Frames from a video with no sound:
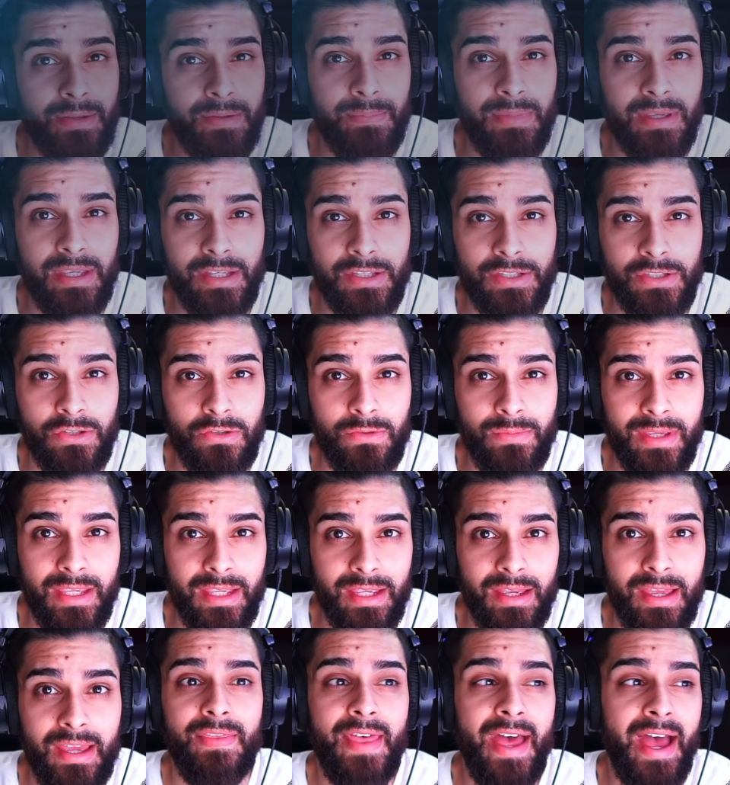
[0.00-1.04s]
be
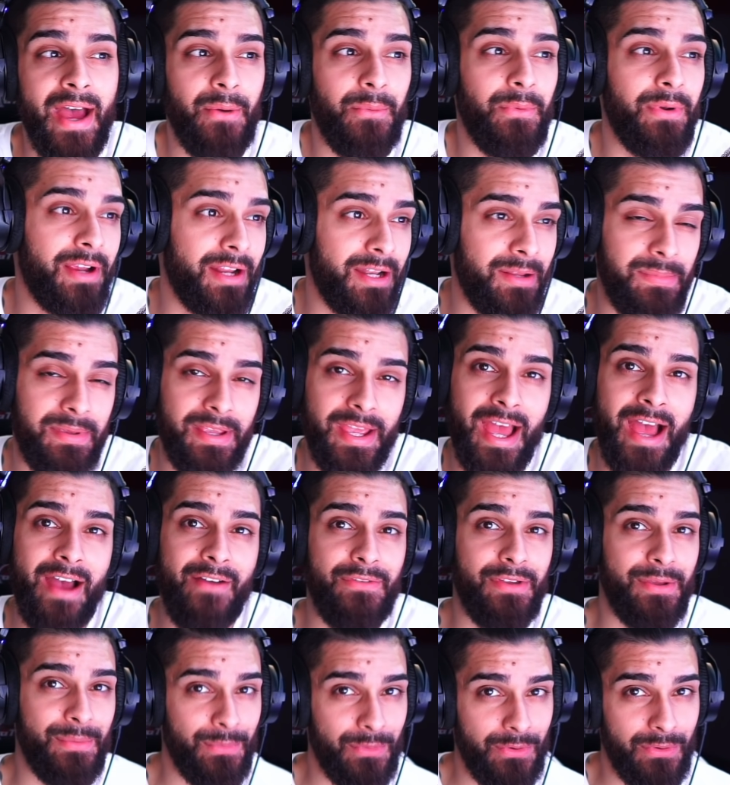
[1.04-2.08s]
assuming that we're gonna be
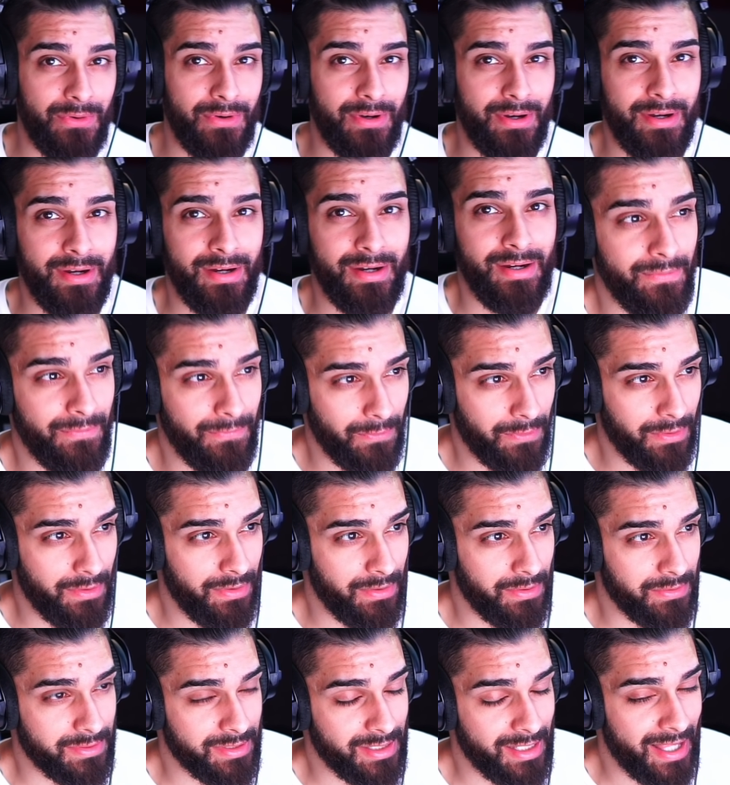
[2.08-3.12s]
having more for
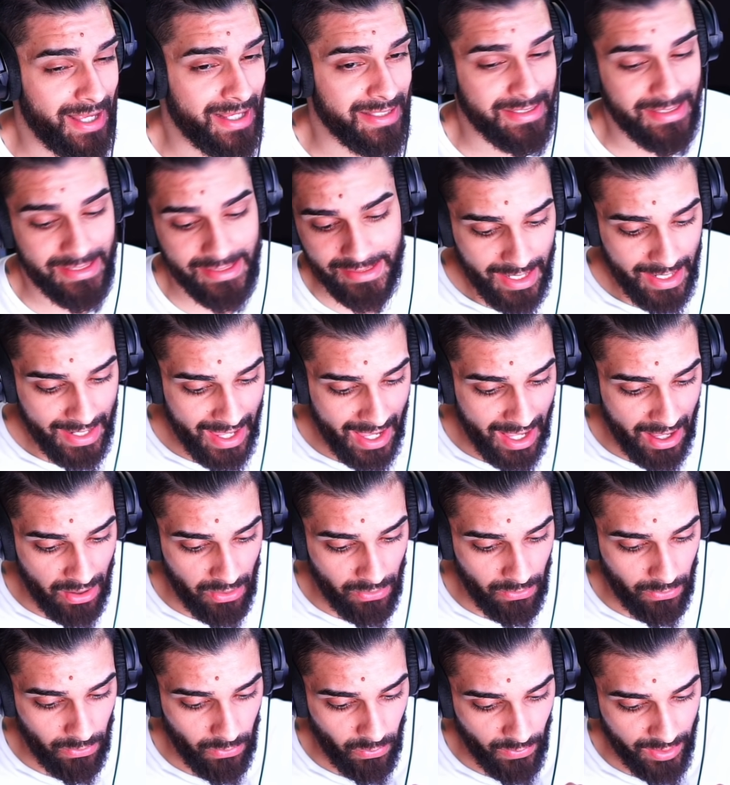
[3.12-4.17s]
those classes.
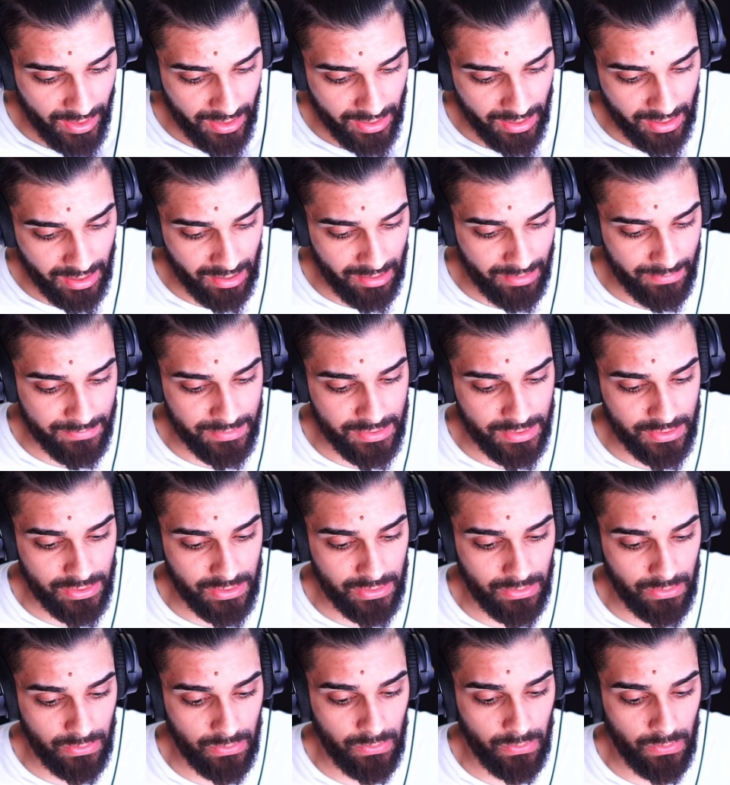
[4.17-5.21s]
Now, when it comes
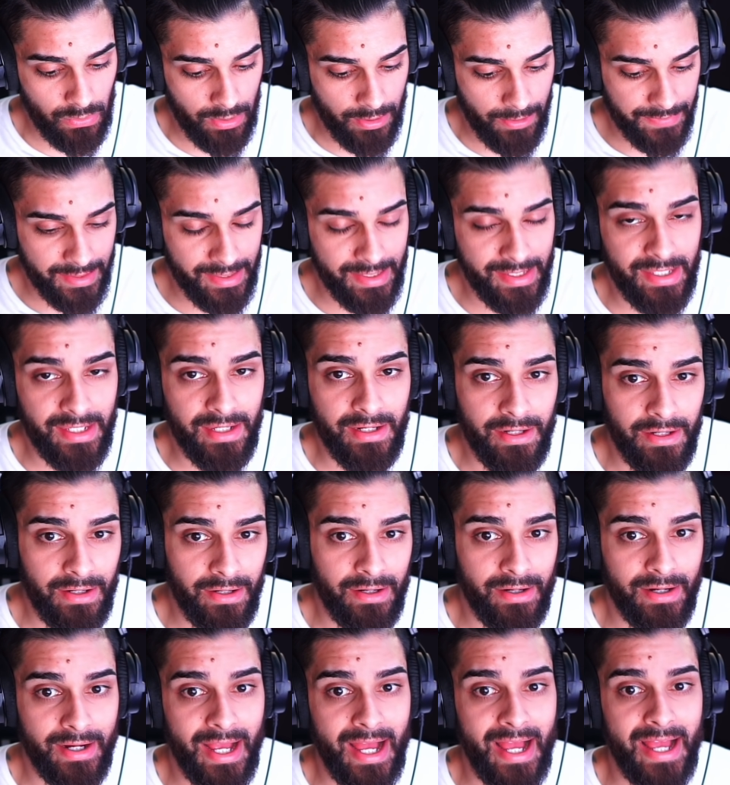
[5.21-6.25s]
to
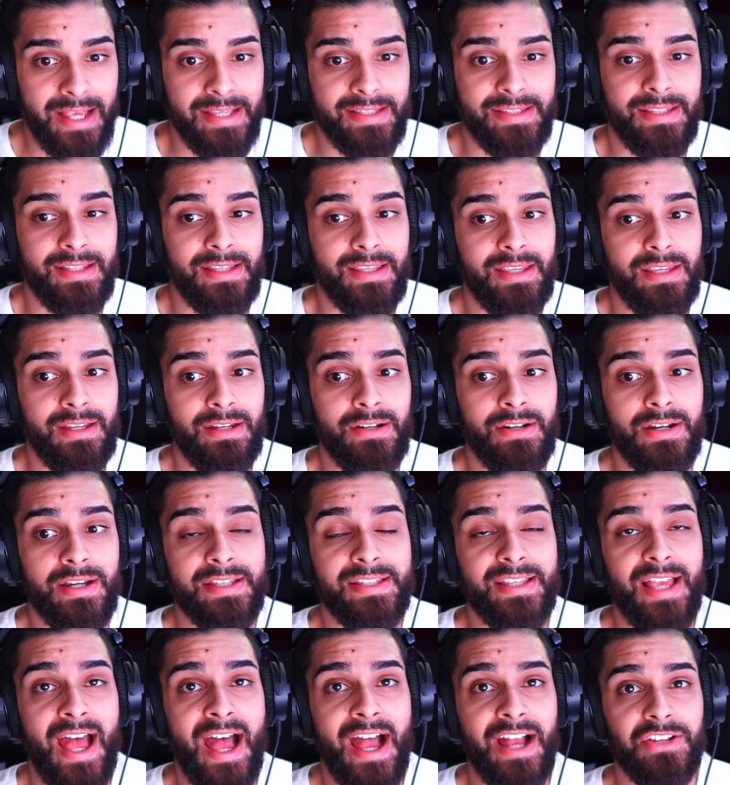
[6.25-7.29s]
gear, guys, the gear
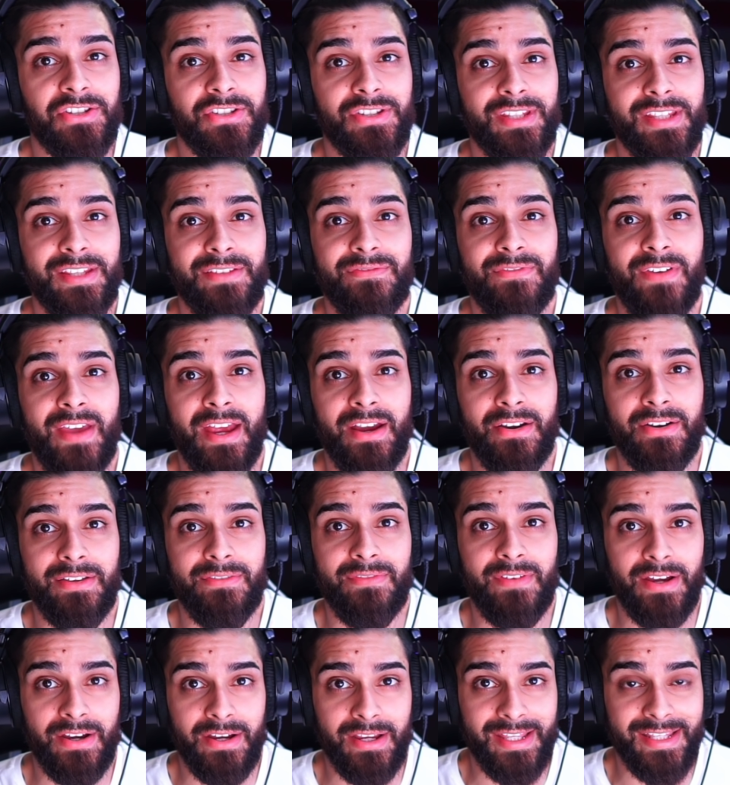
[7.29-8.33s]
is actually very,
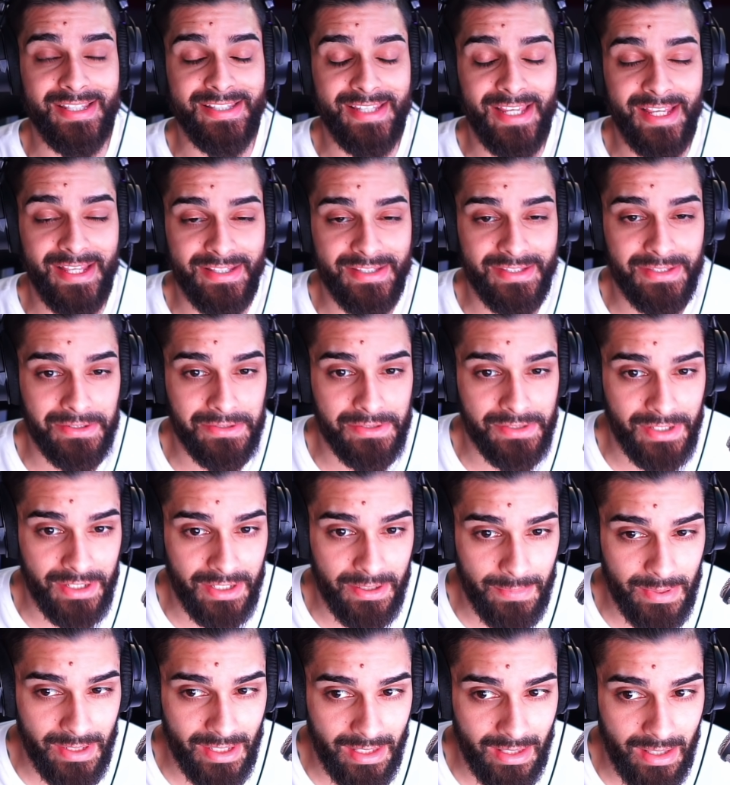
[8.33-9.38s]
very intense. There's
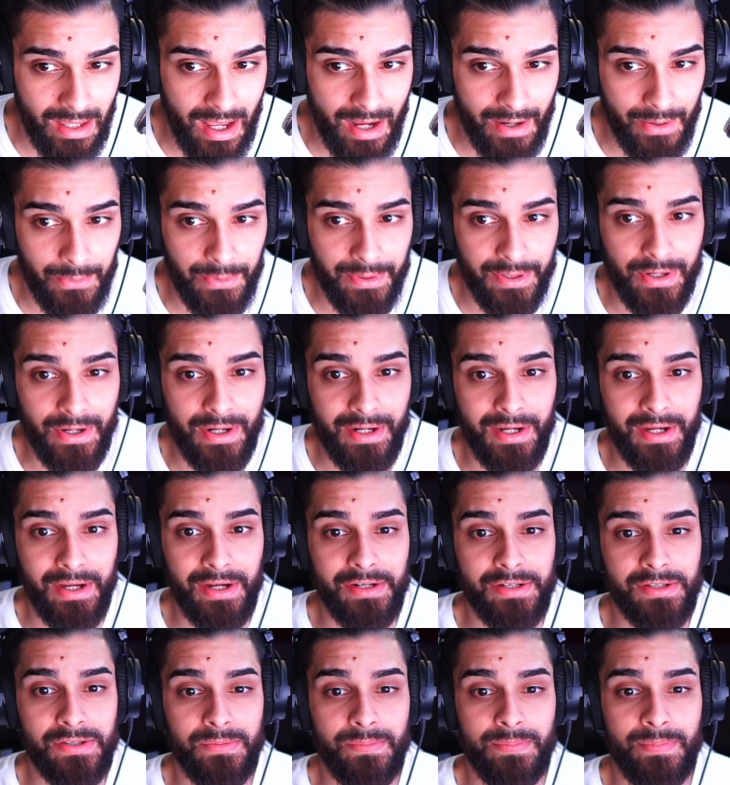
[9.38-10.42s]
gonna be a lot going on
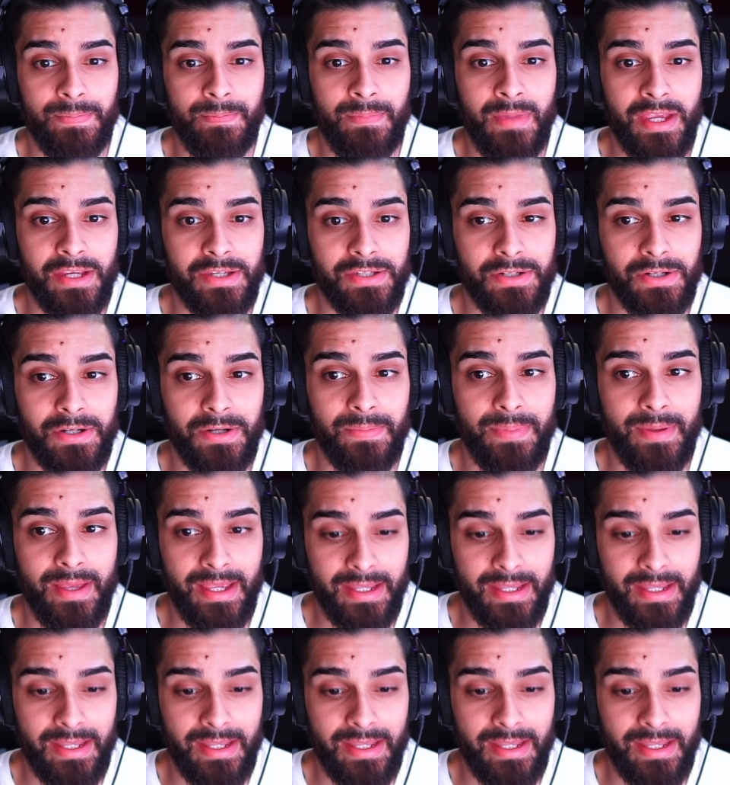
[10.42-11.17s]
here, so make sure to pay